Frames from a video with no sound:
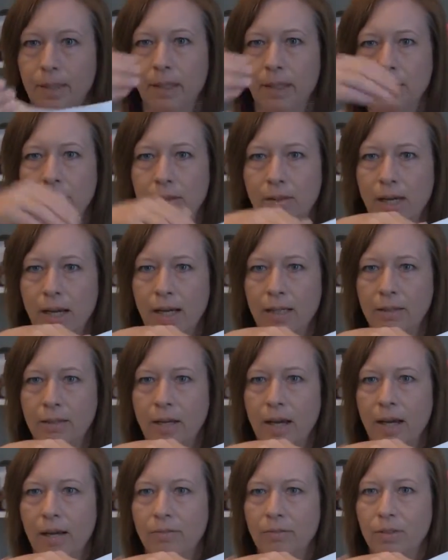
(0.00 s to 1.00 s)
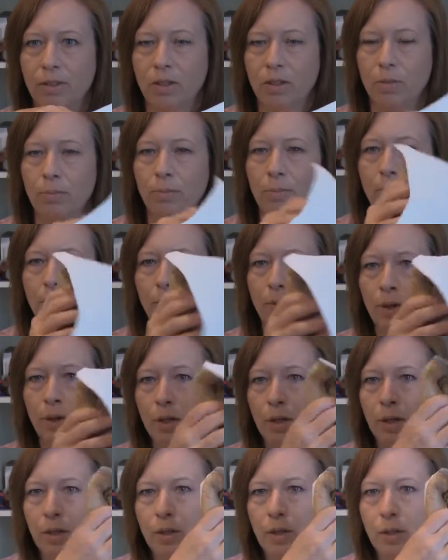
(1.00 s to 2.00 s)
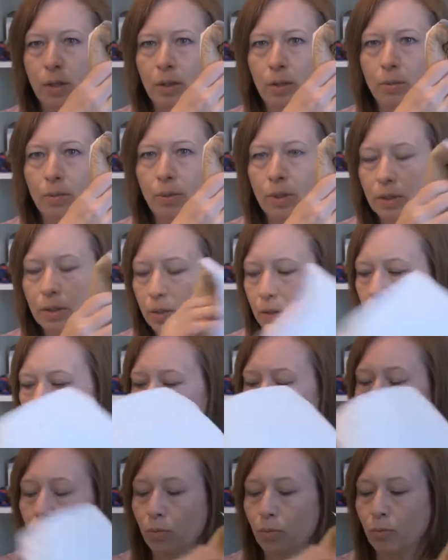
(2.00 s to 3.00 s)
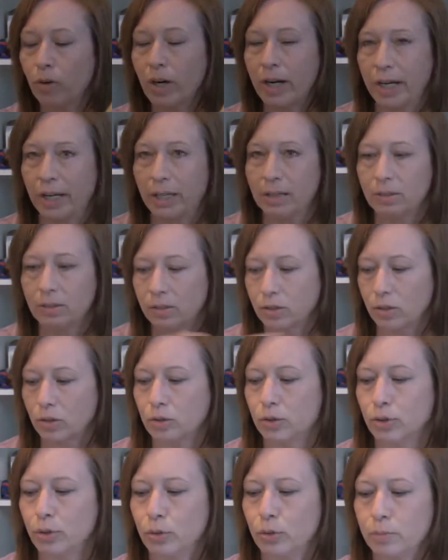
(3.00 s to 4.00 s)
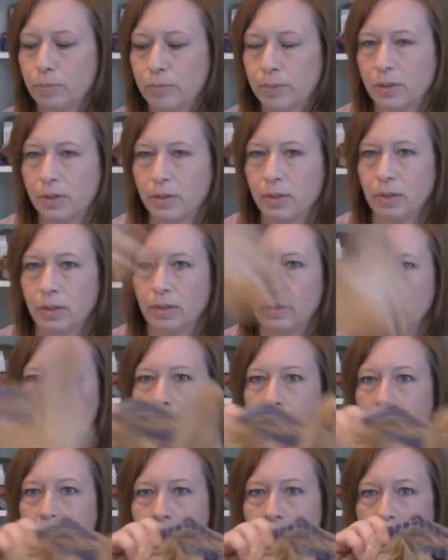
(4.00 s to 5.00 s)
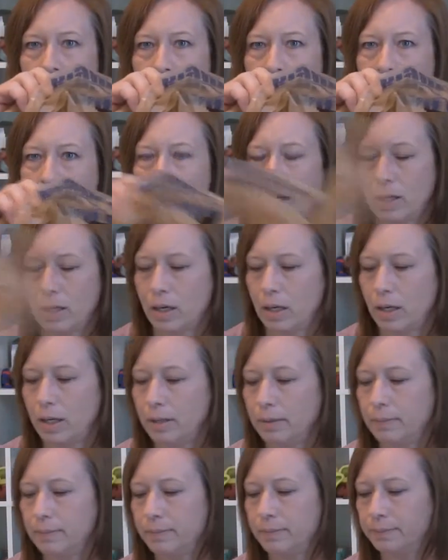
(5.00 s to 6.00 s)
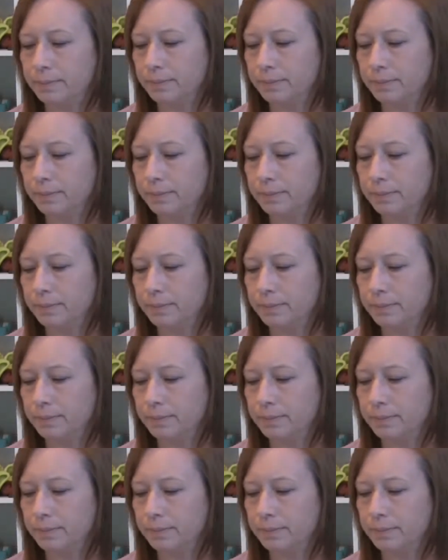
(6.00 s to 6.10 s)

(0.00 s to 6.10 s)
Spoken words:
inside the envelope with your rings, your loops that are cut.